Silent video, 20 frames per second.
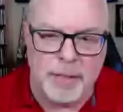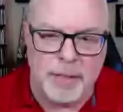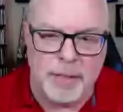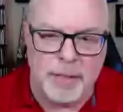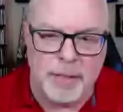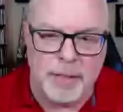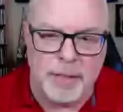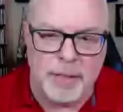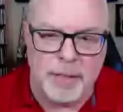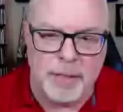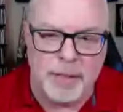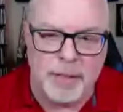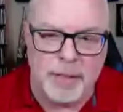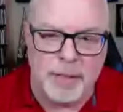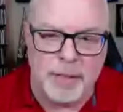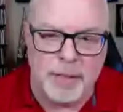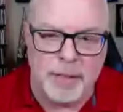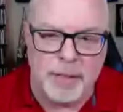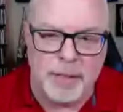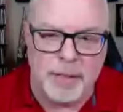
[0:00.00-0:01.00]
that are
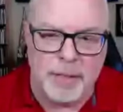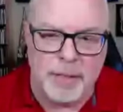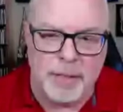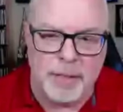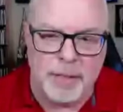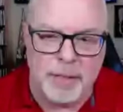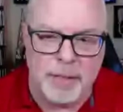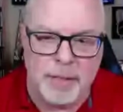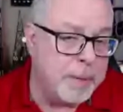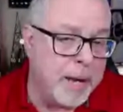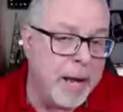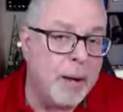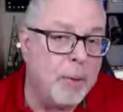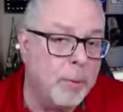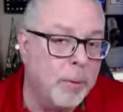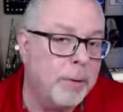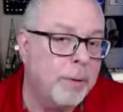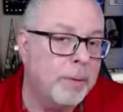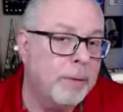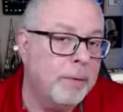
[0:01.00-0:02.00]
that are without
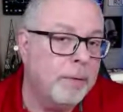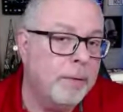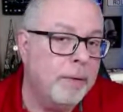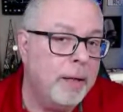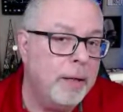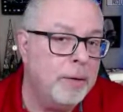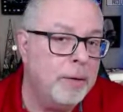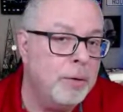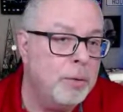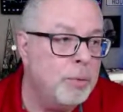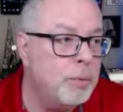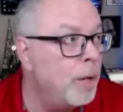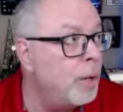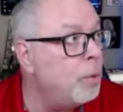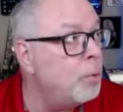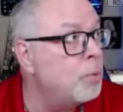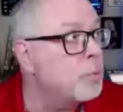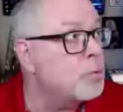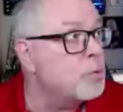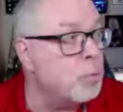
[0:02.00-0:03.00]
power. And who
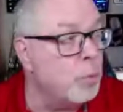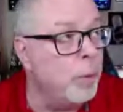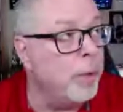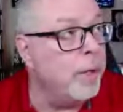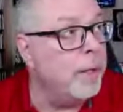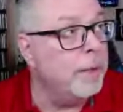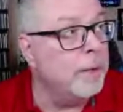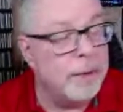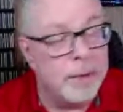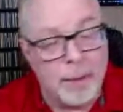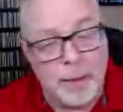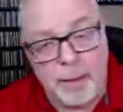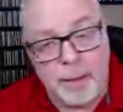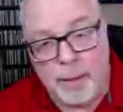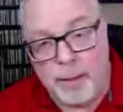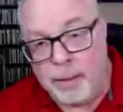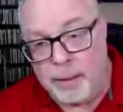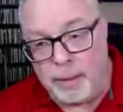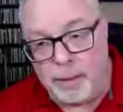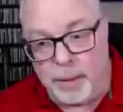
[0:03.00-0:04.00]
knows when
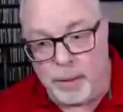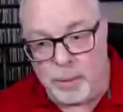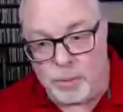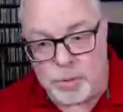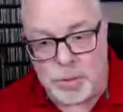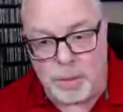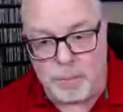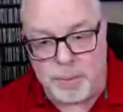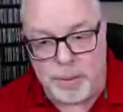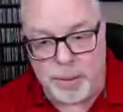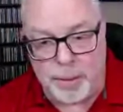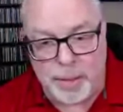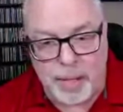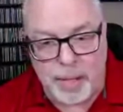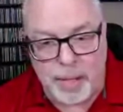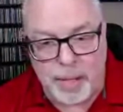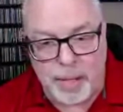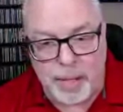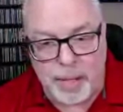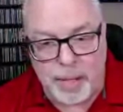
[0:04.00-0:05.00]
you know some of the
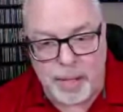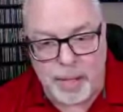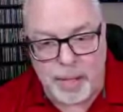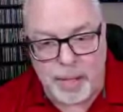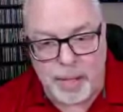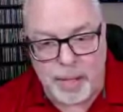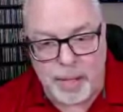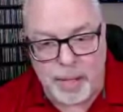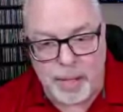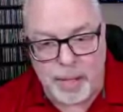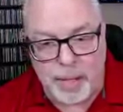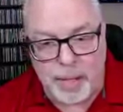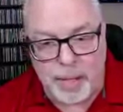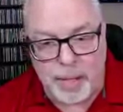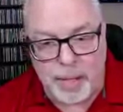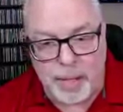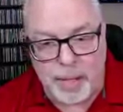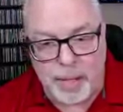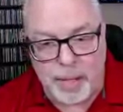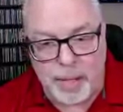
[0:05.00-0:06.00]
Carolinas are
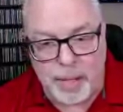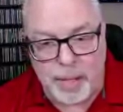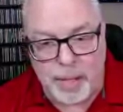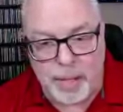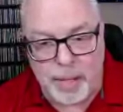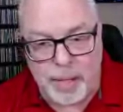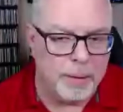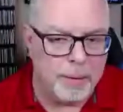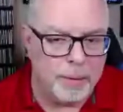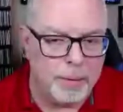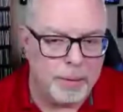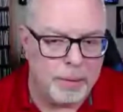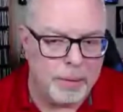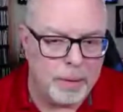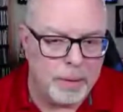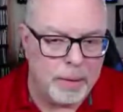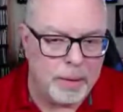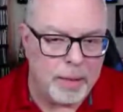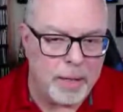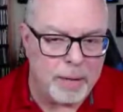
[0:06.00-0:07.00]
going to get their
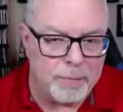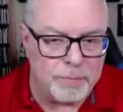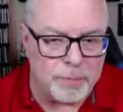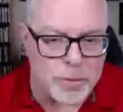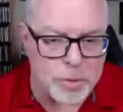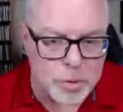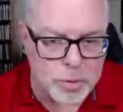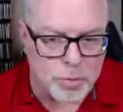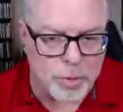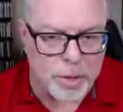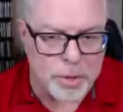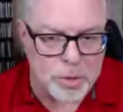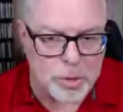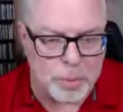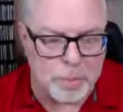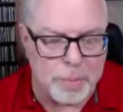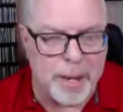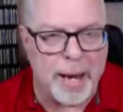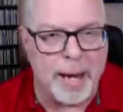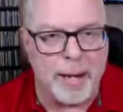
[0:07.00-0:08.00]

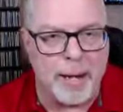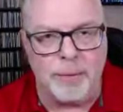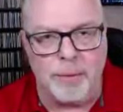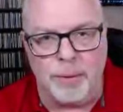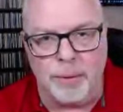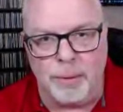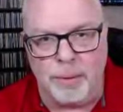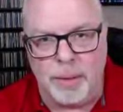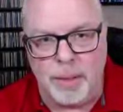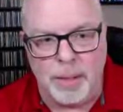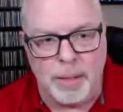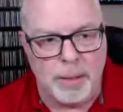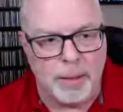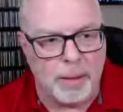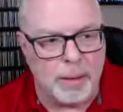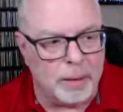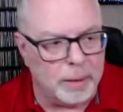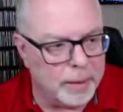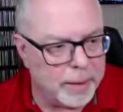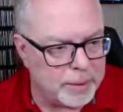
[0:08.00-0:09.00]
infrastructure back, their
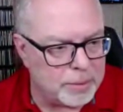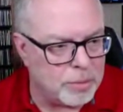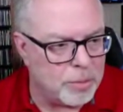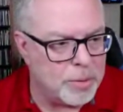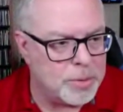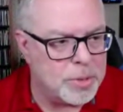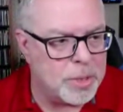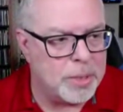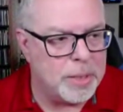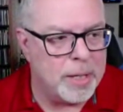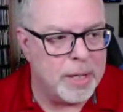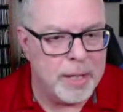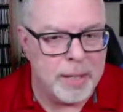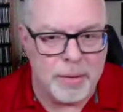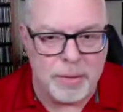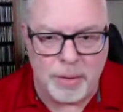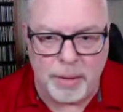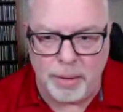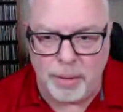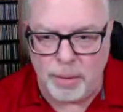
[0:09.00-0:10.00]
electricity,
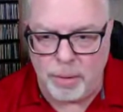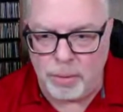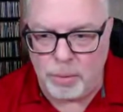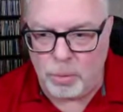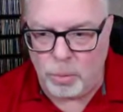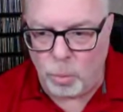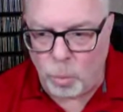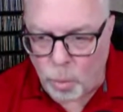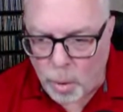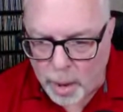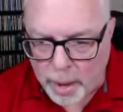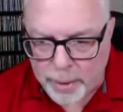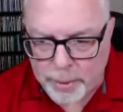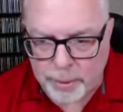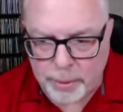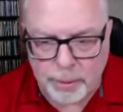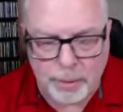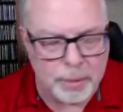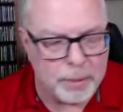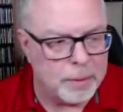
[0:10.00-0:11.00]
their
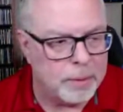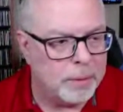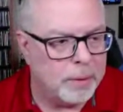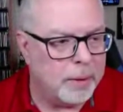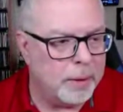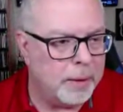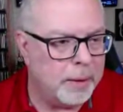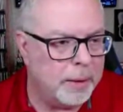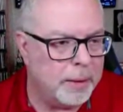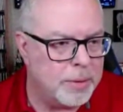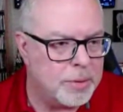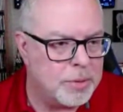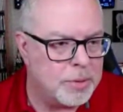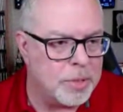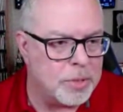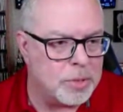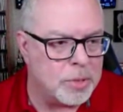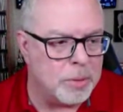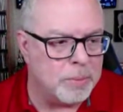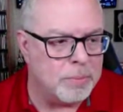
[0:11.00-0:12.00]
water, uh,
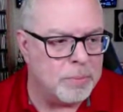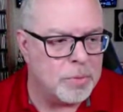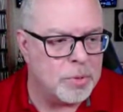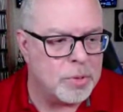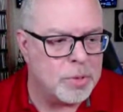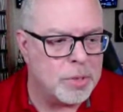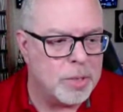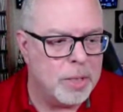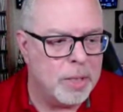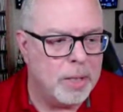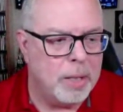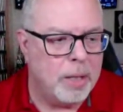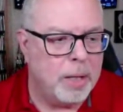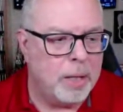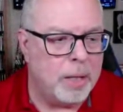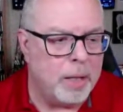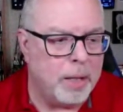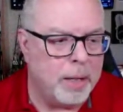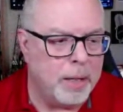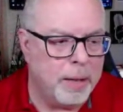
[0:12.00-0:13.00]
systems,
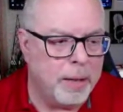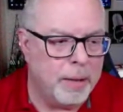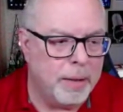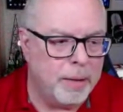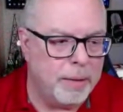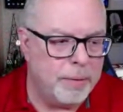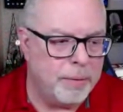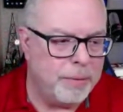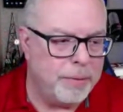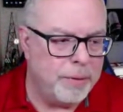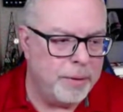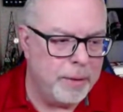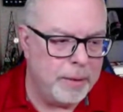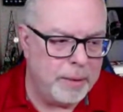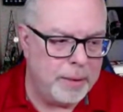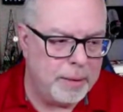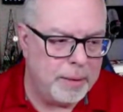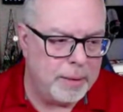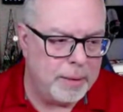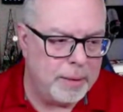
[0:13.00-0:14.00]
uh,
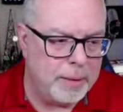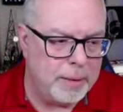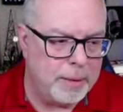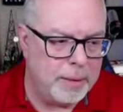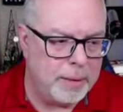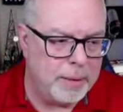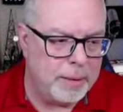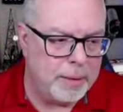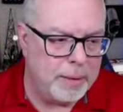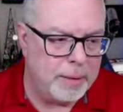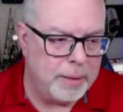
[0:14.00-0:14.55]
the um,